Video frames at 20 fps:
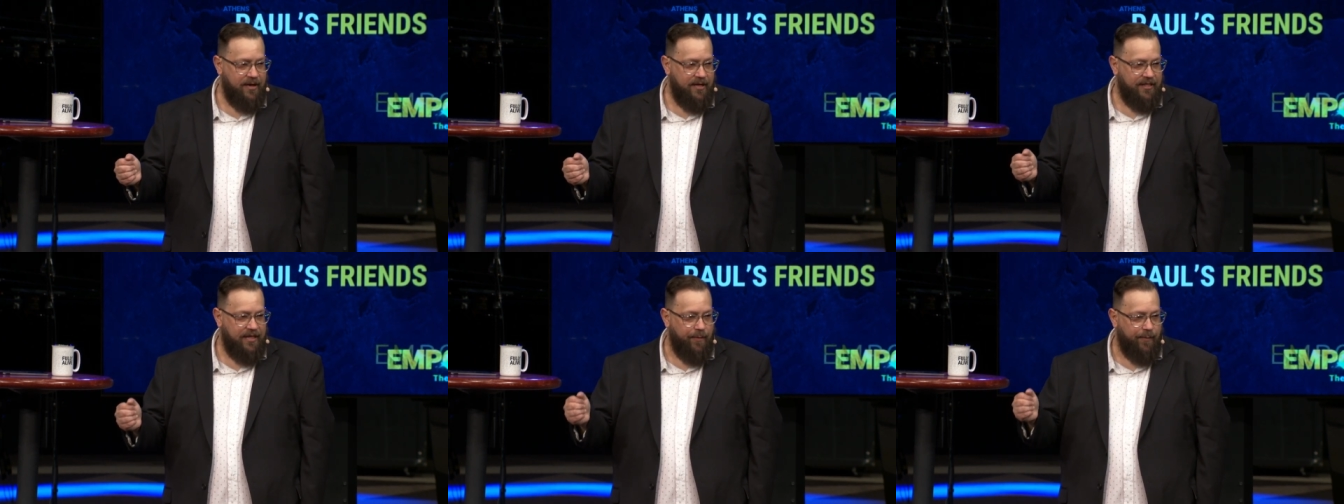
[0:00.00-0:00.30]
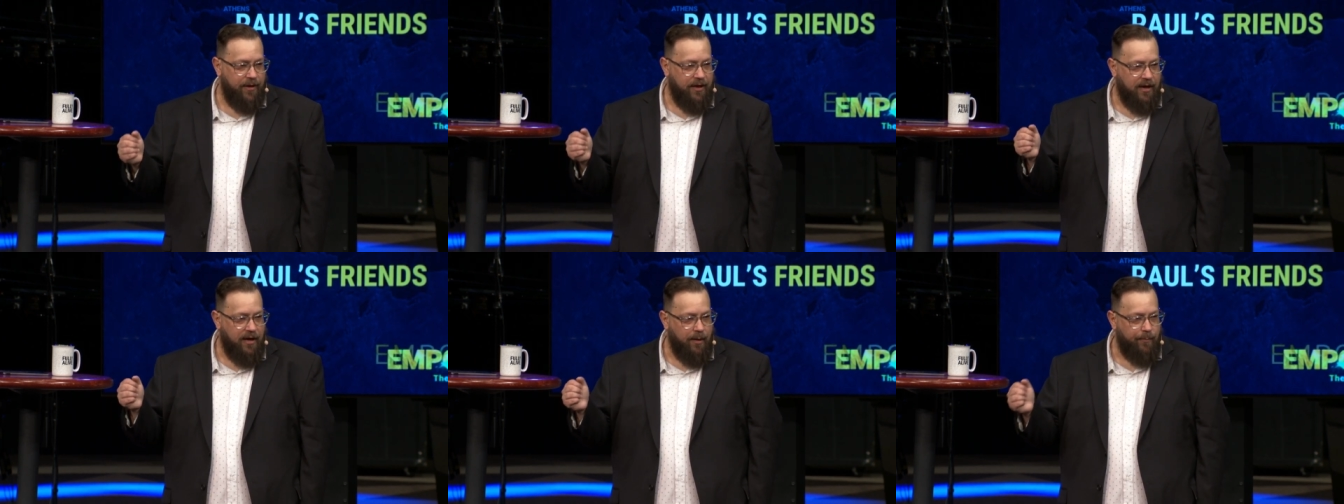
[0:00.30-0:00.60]
that
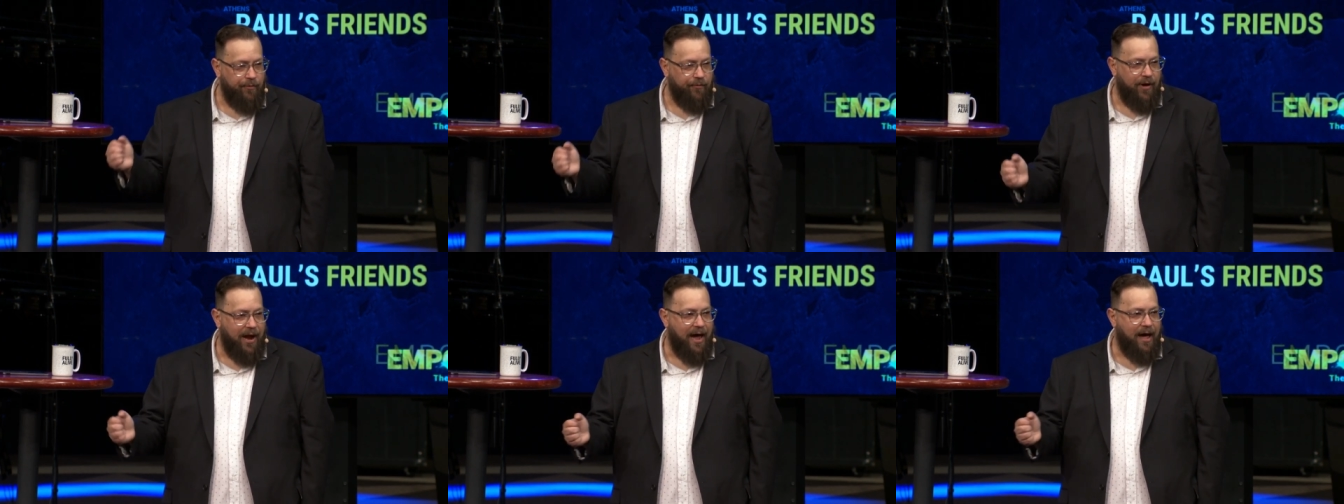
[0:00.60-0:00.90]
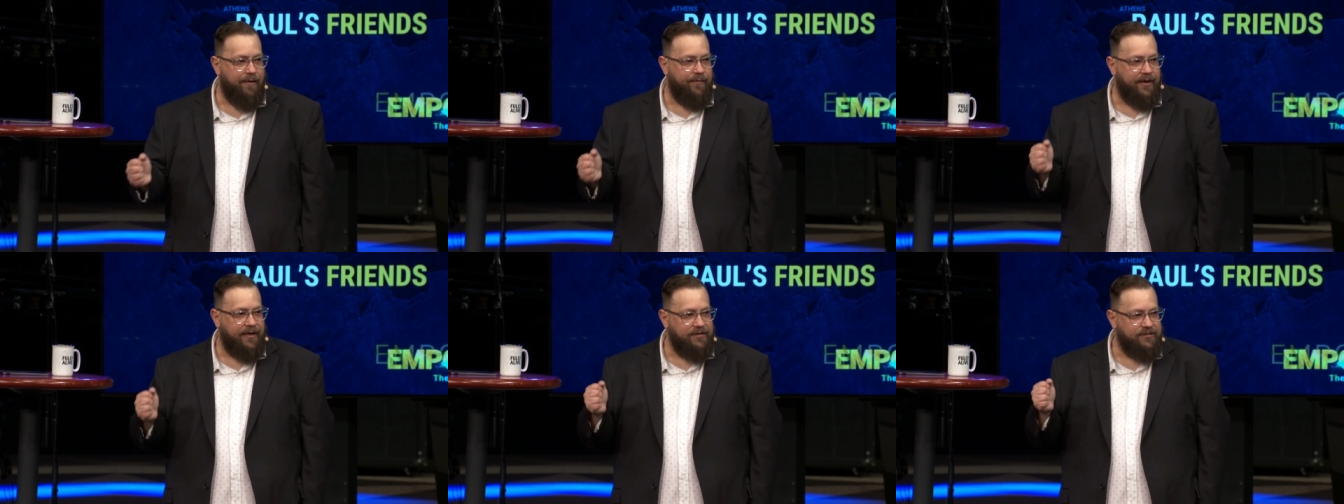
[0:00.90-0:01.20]
would come
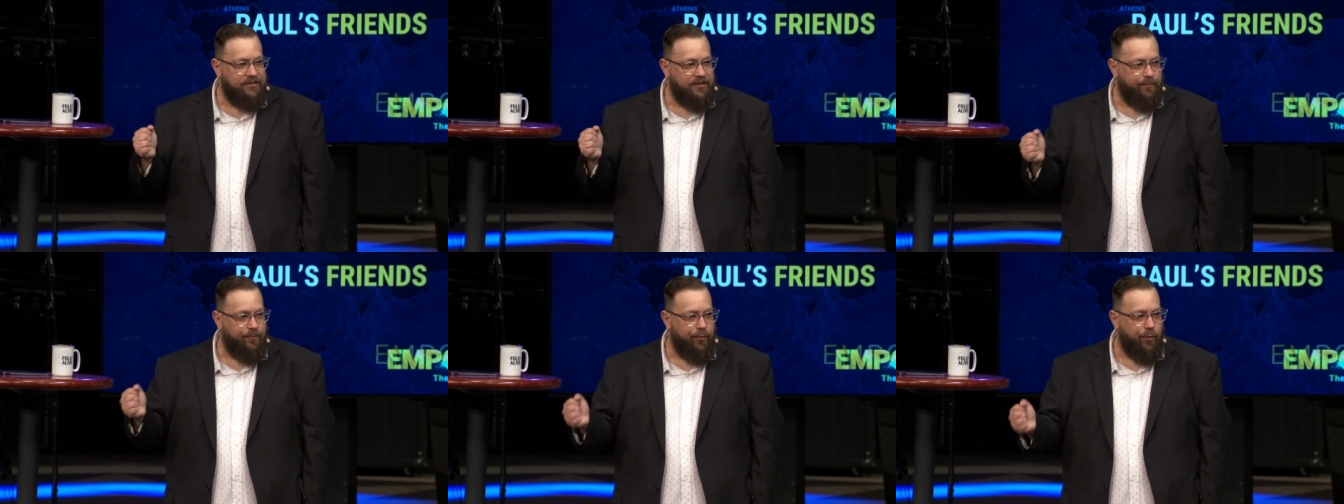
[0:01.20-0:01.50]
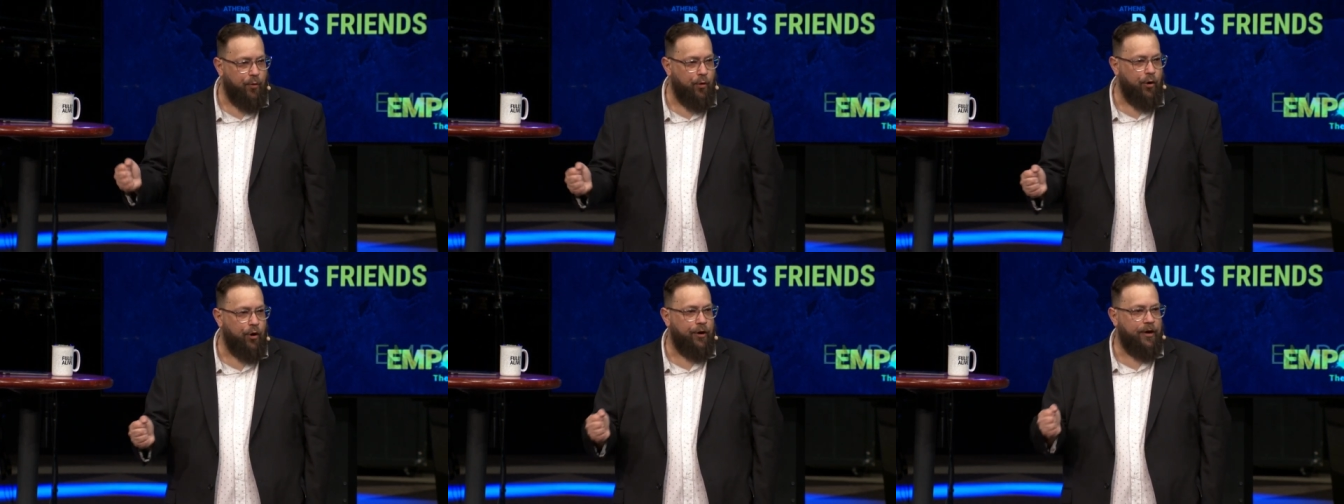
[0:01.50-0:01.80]
around and
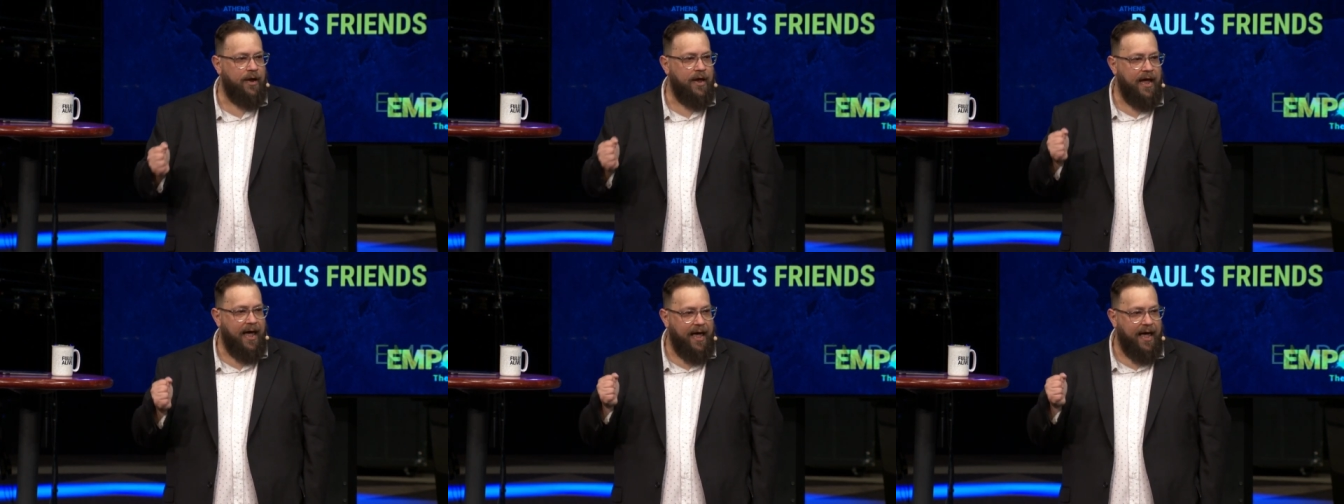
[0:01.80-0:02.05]
support